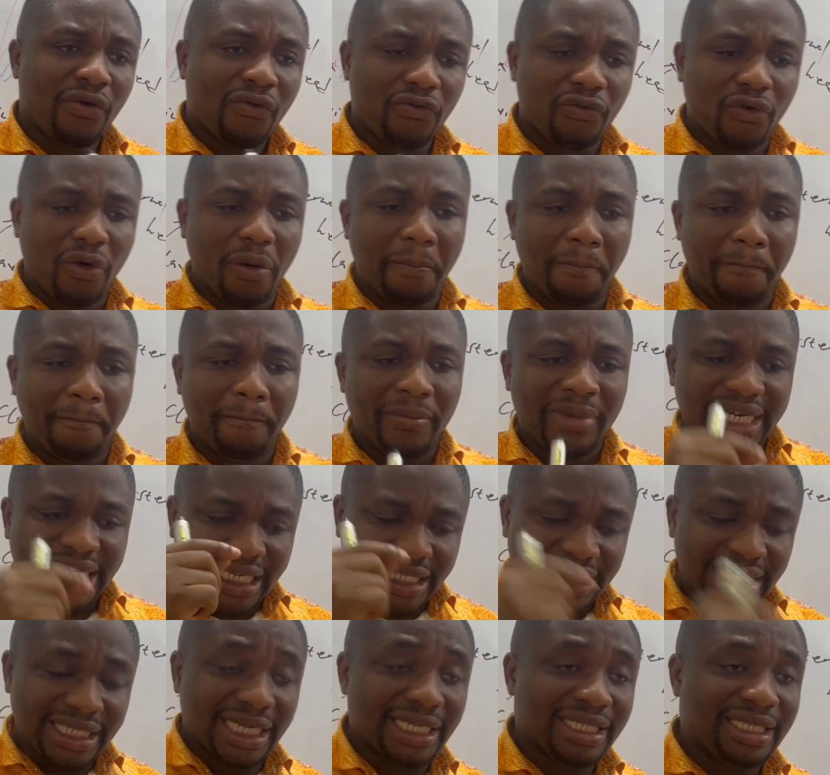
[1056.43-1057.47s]
from
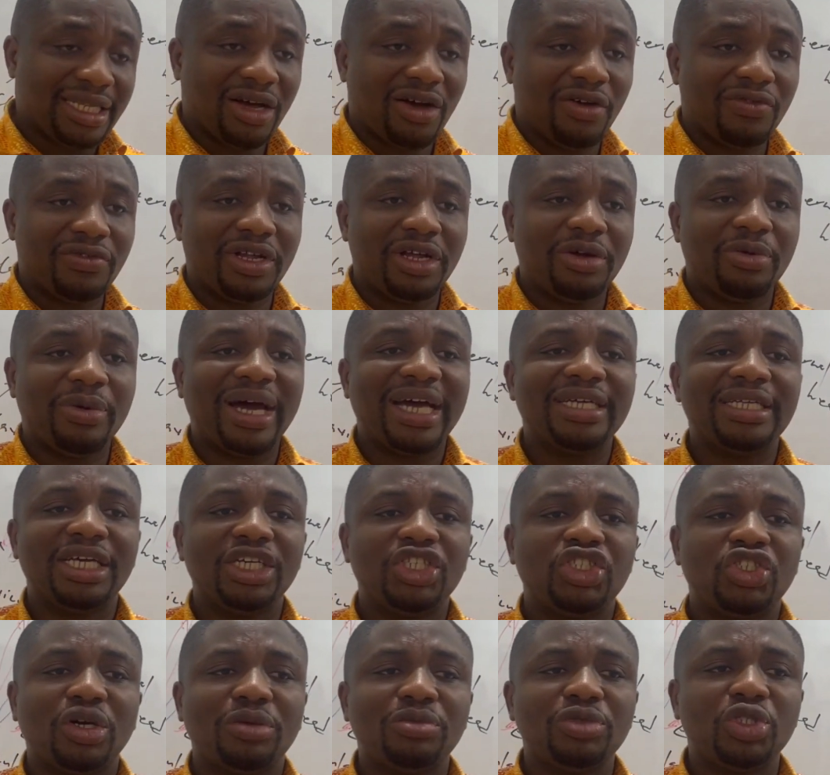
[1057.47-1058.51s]
the center of the right
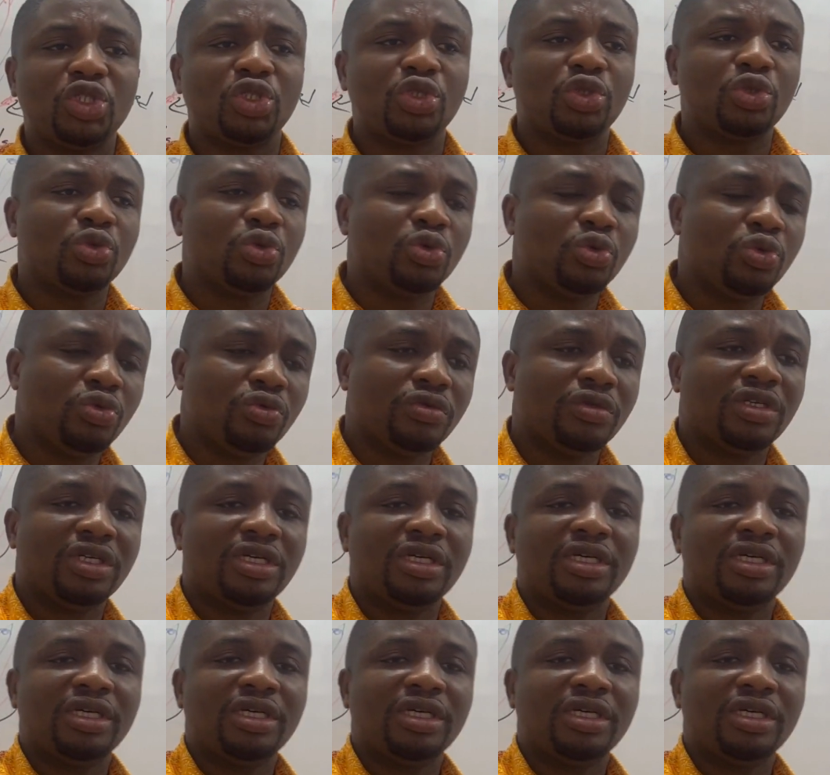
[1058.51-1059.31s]
atrium to